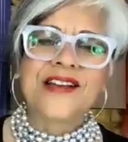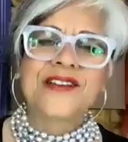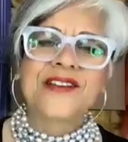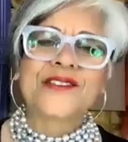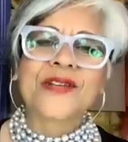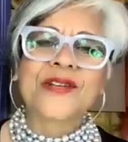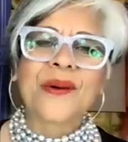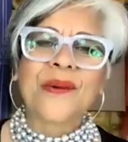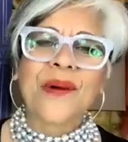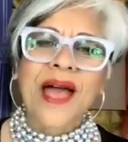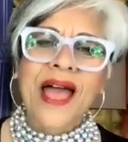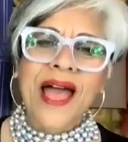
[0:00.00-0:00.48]

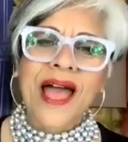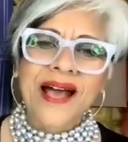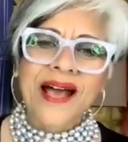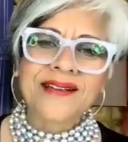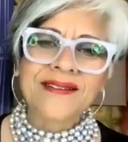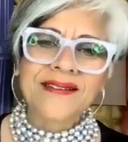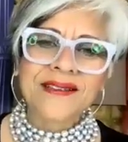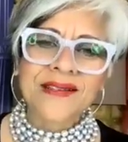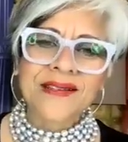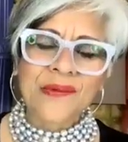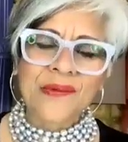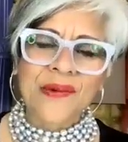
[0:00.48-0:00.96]
So
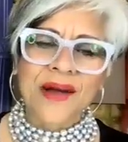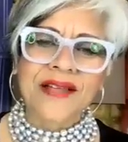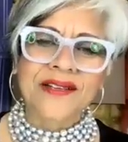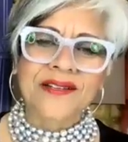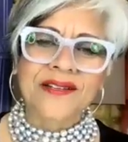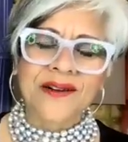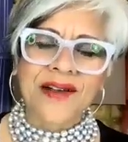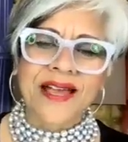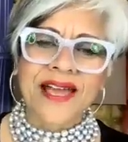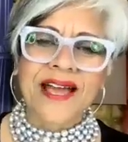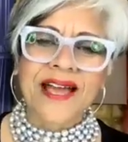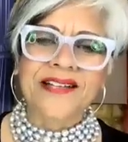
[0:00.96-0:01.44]
as the
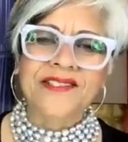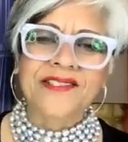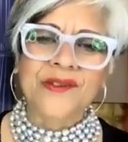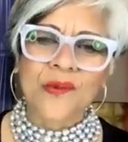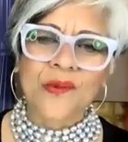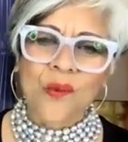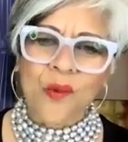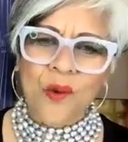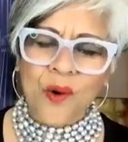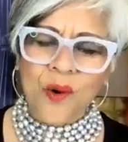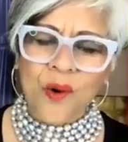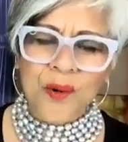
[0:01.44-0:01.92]
weather gets
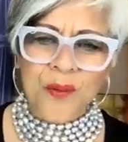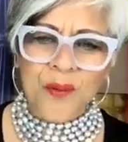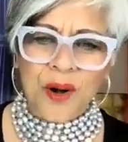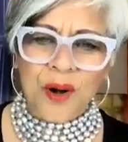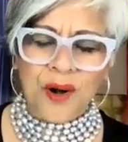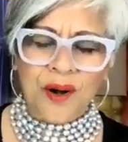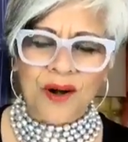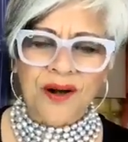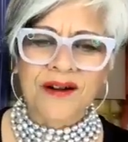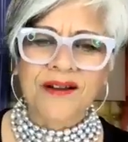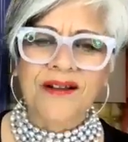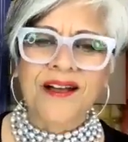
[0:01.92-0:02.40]

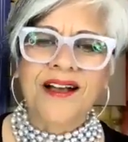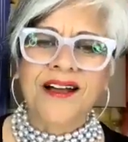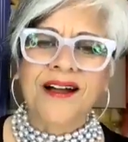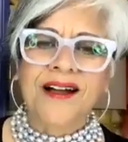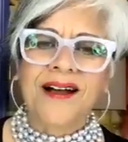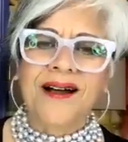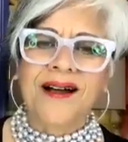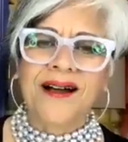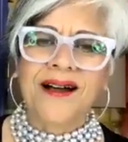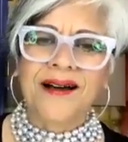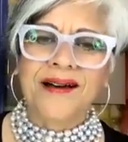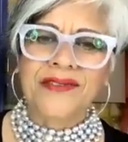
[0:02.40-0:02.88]
warmer,
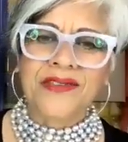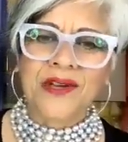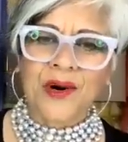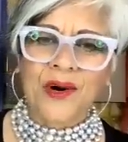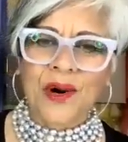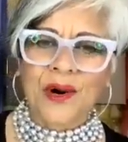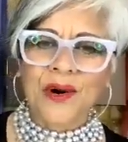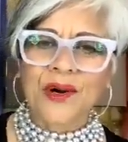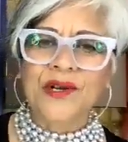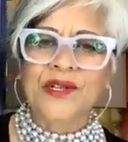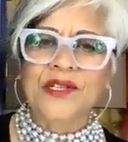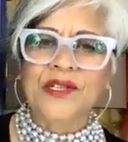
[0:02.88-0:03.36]
the
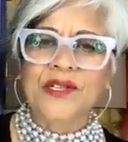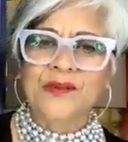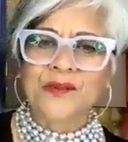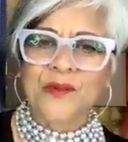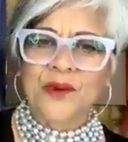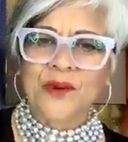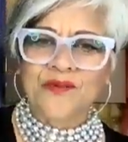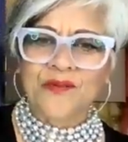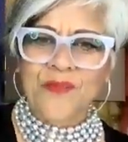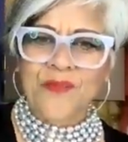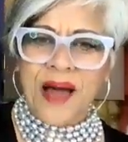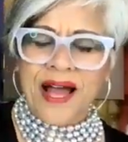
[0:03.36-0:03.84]
herds
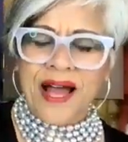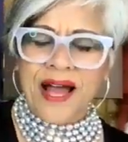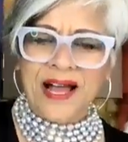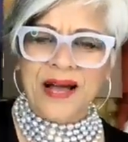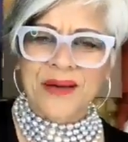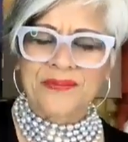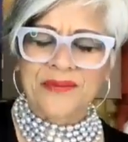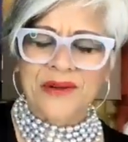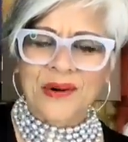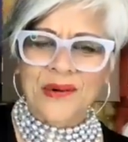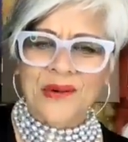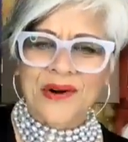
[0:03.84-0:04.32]
move back
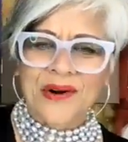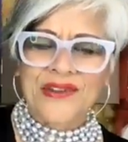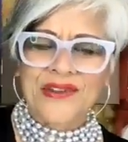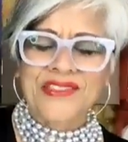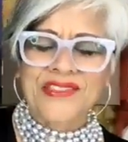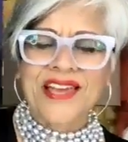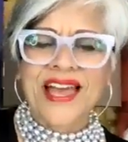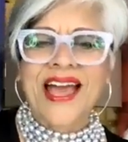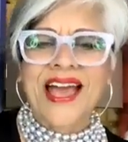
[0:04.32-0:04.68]
up north.